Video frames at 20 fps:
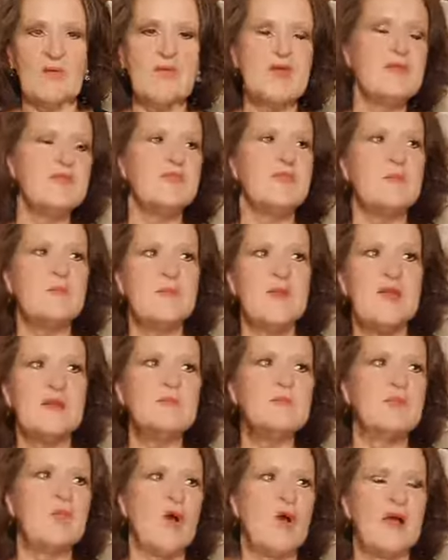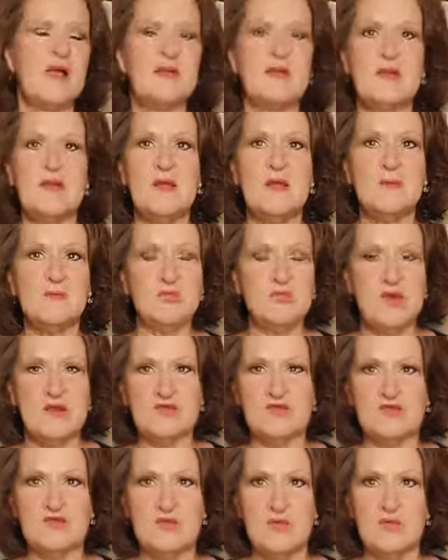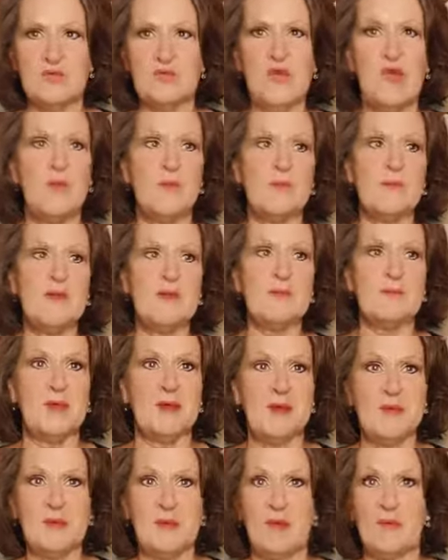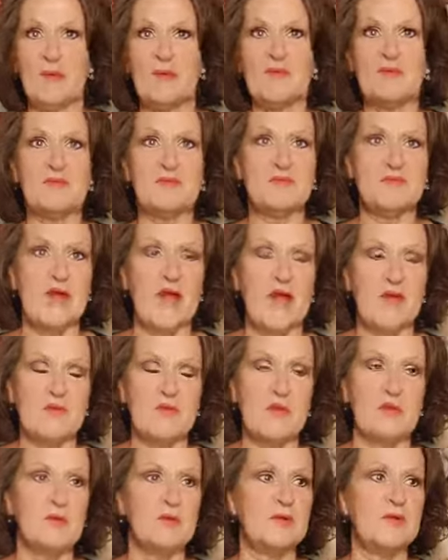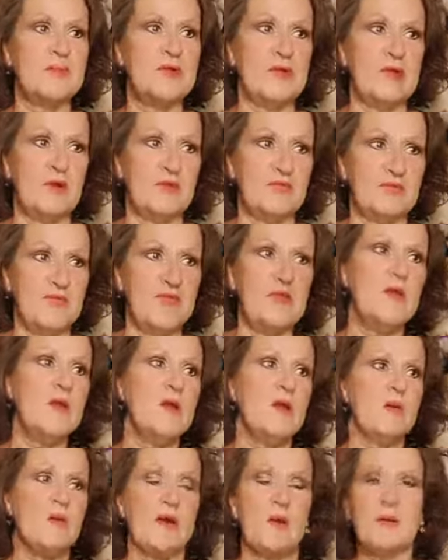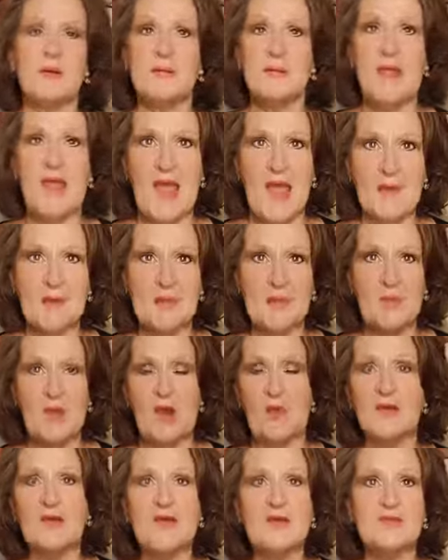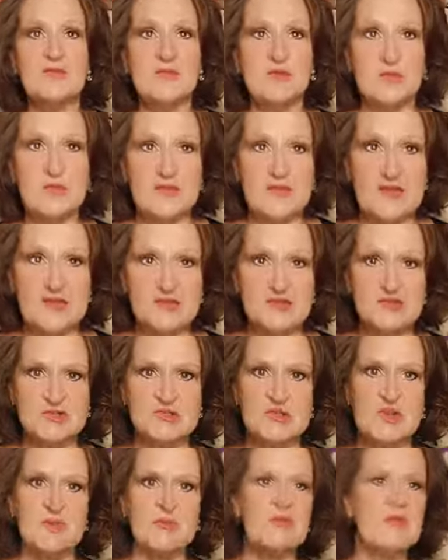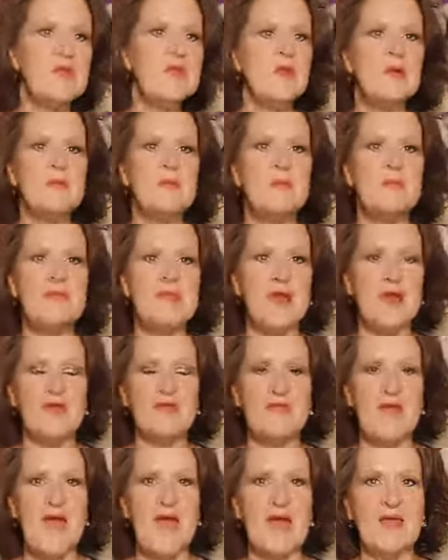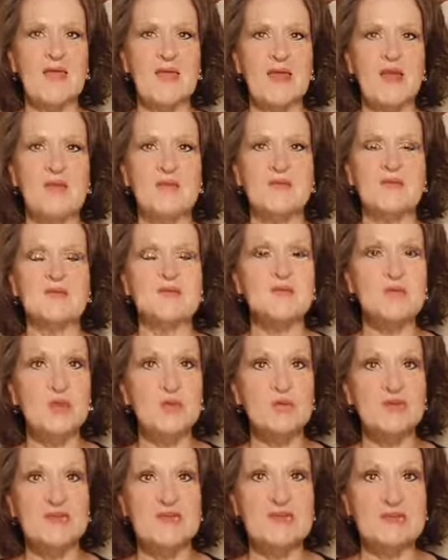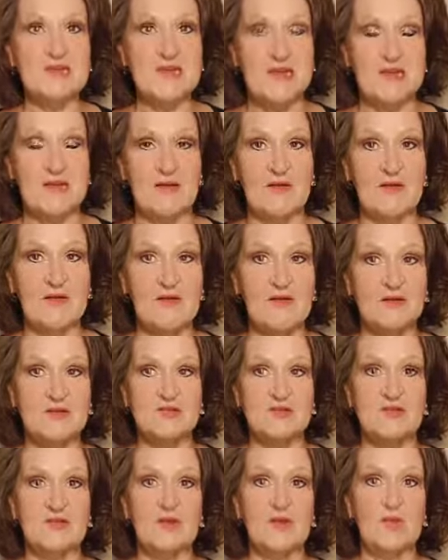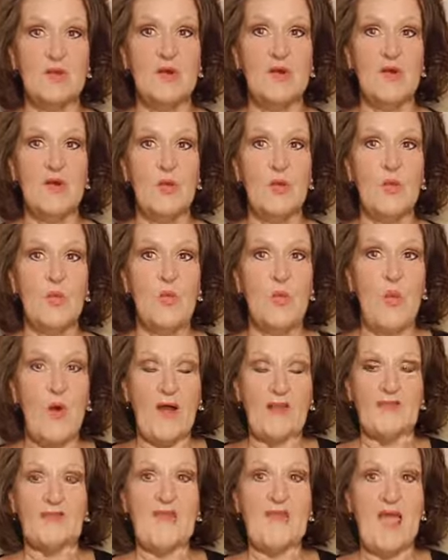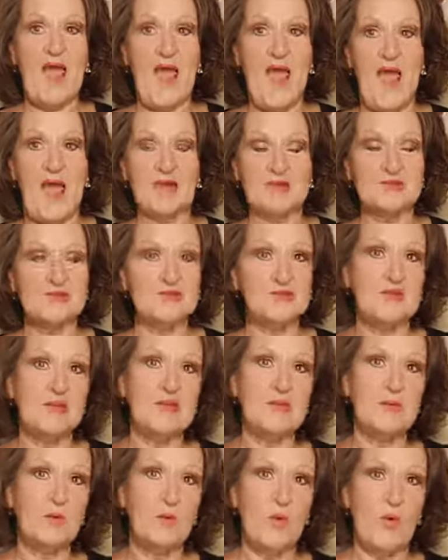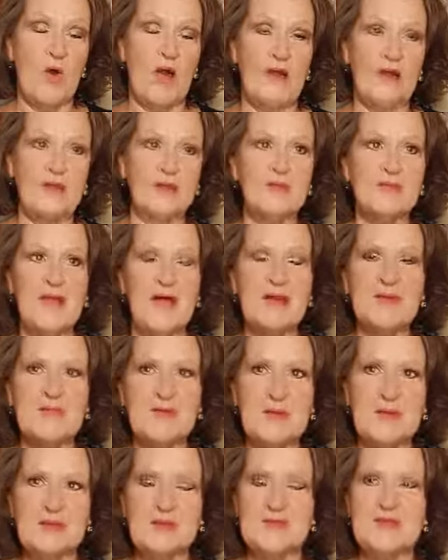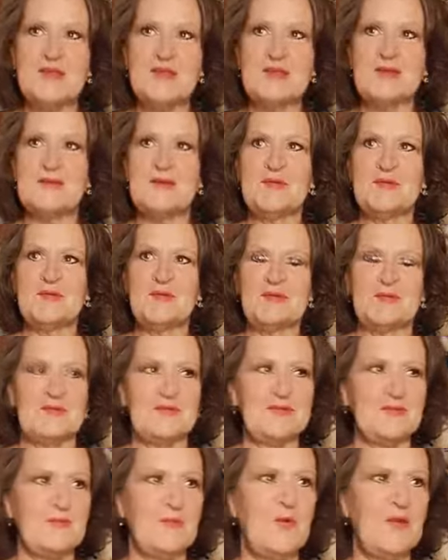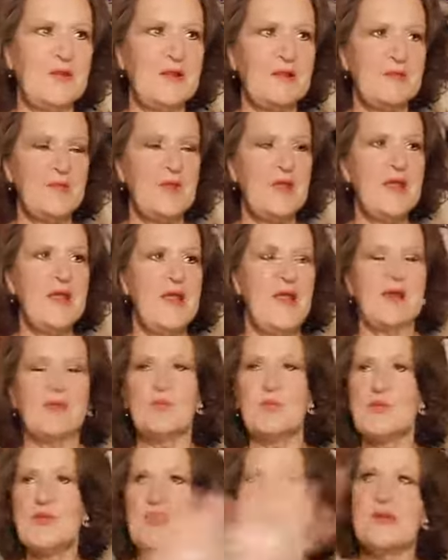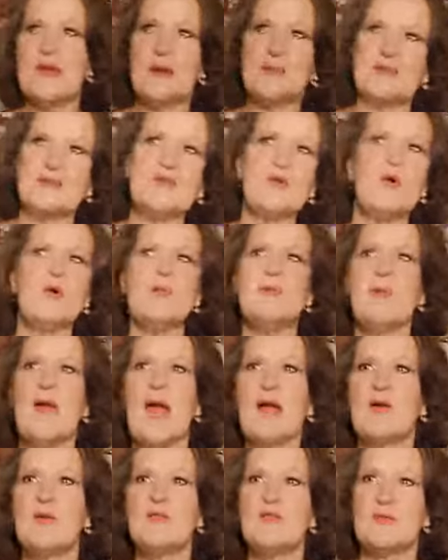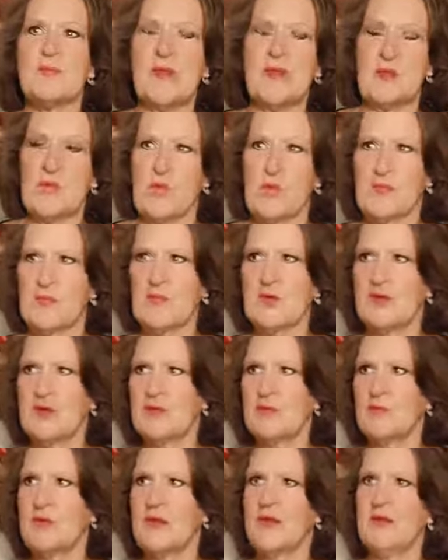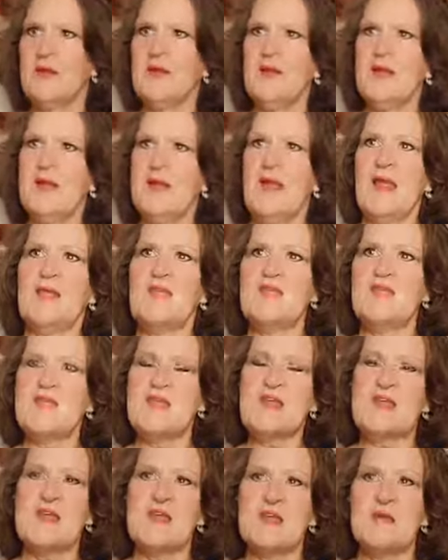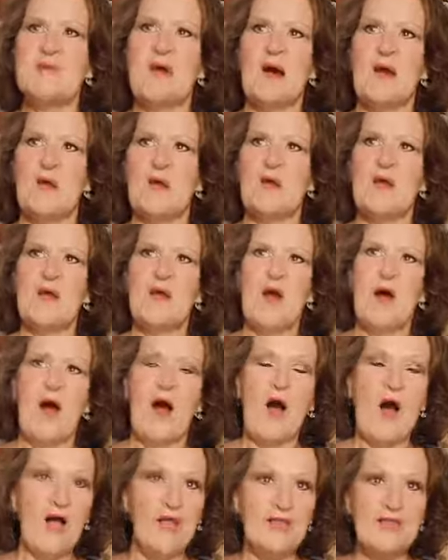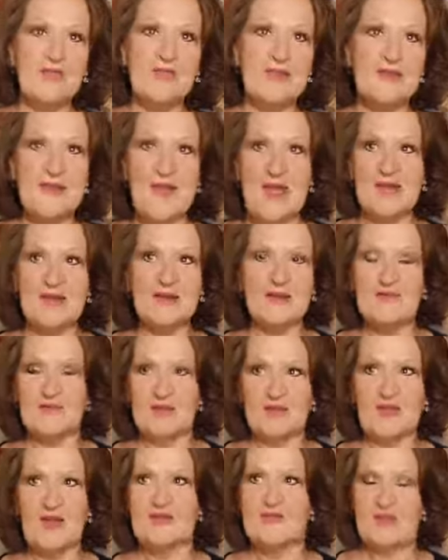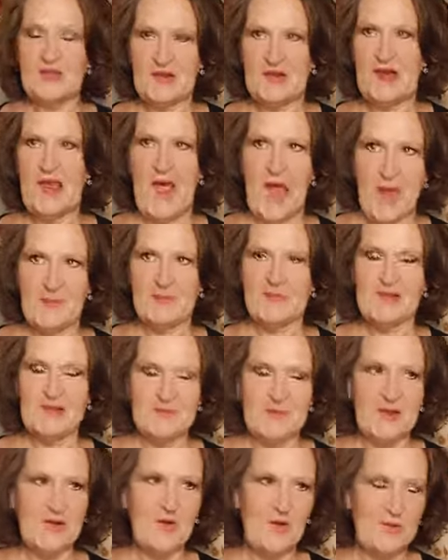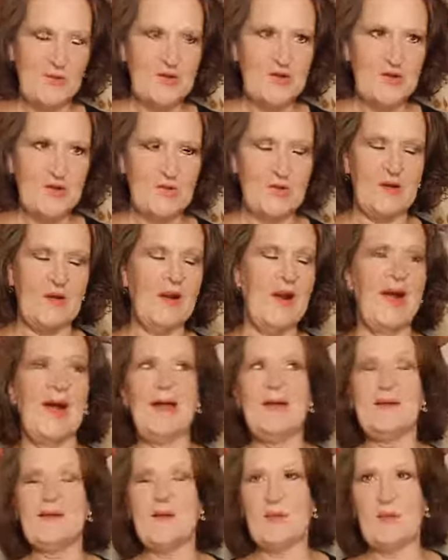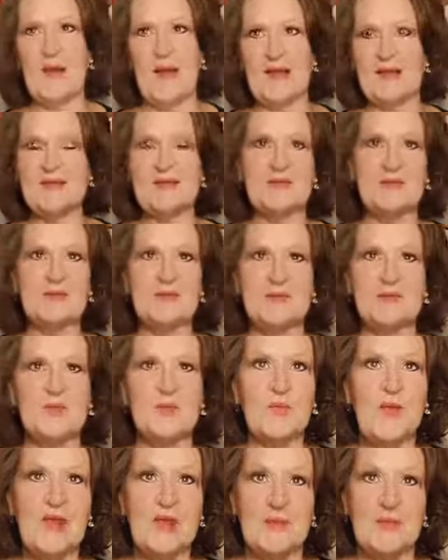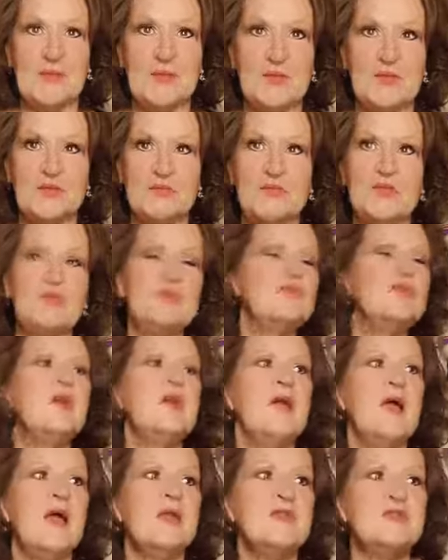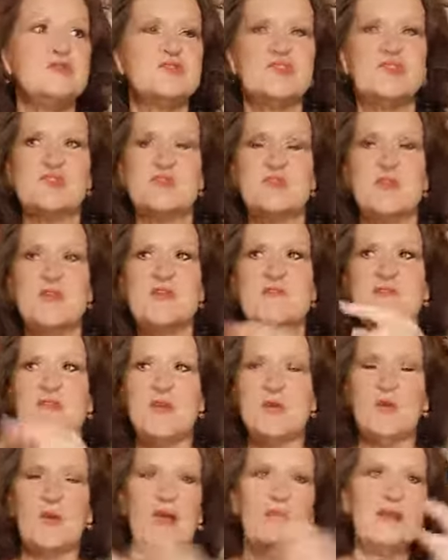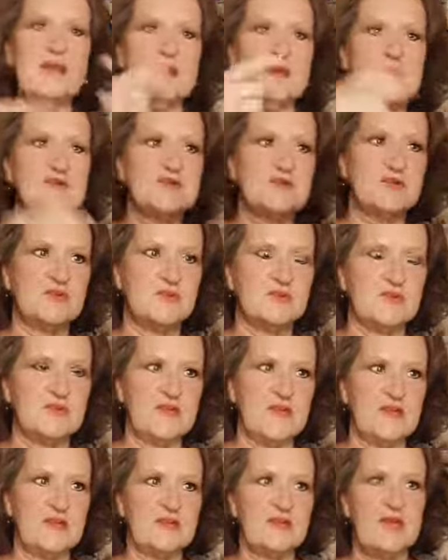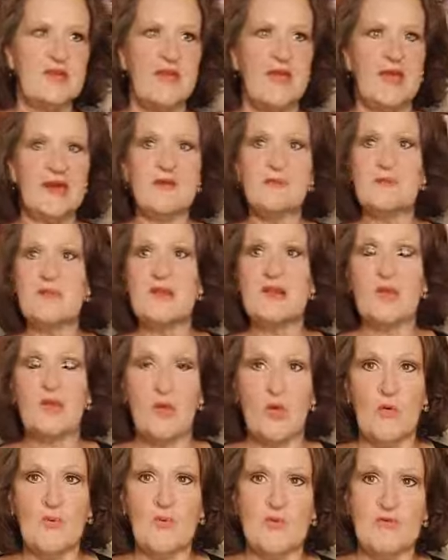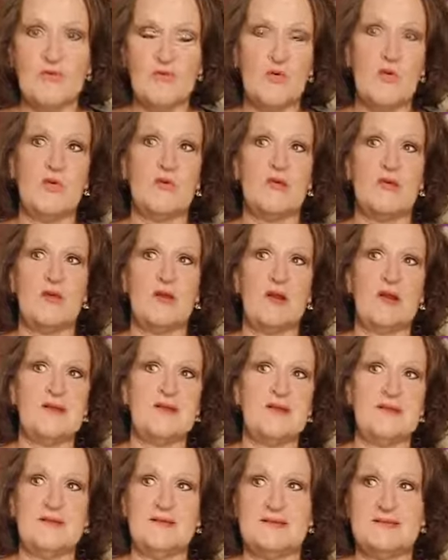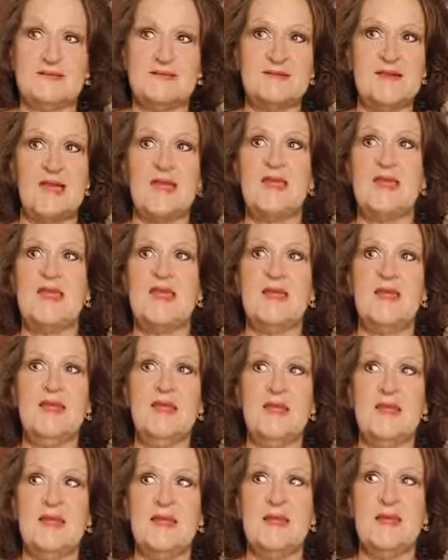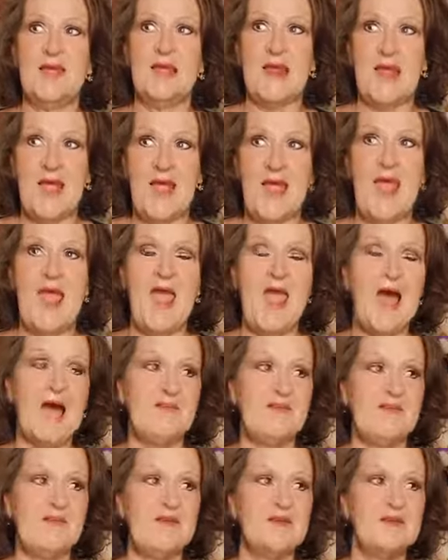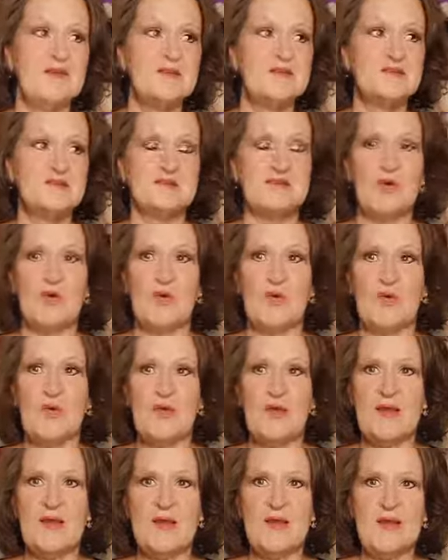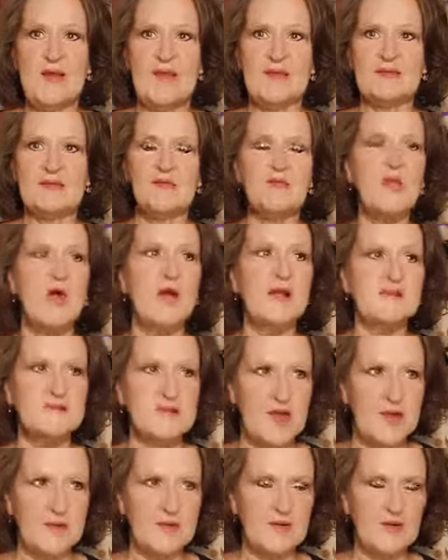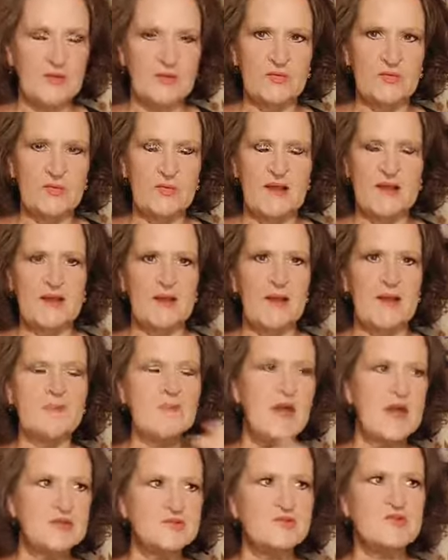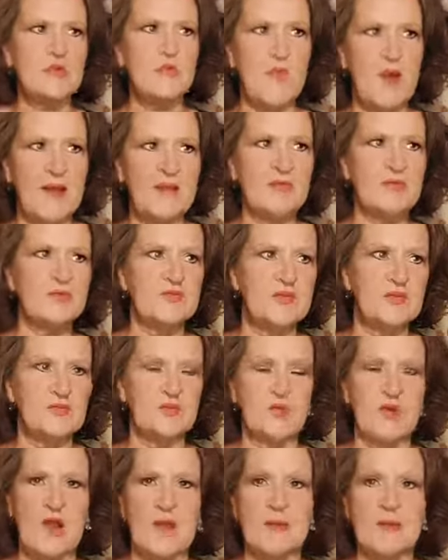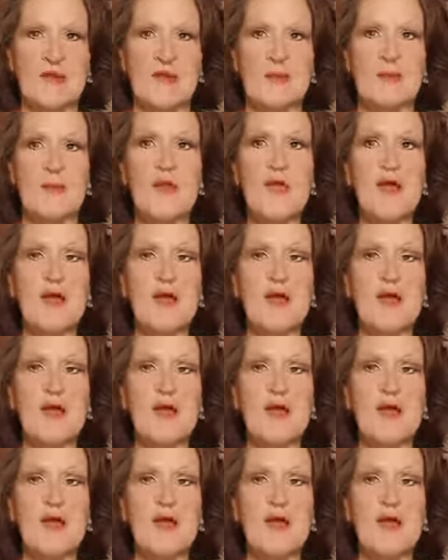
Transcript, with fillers: They have the big, broad brushstrokes. We all want to make money. We all want to survive. We all want to be healthy. We all want to be happy. We all want to have good relationships. But beyond that, there's no detail to what they actually want. And a lot of it, I was thinking about this this morning and, and re, I was going back over my corporate career and thinking about all of the negative stuff that had happened in my corporate career. I don't know why. Sometimes you wake up in those moods and you're just reviewing certain things. And I've been in corporate for over a decade and a half. So it's a long time ago. So I'm like, I'm not sure why those things were coming up.